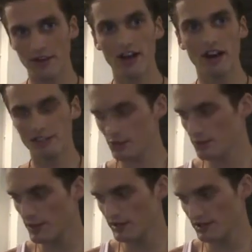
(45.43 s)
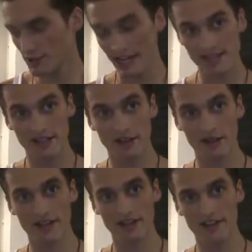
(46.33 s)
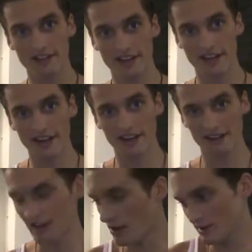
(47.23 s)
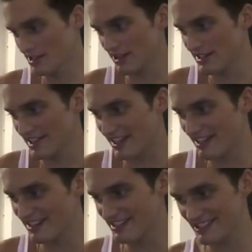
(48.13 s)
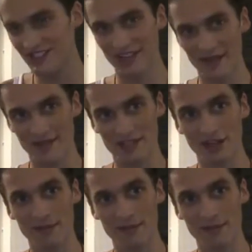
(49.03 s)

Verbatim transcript: uh, two week, two days ago, and uh, I was so excited to get this job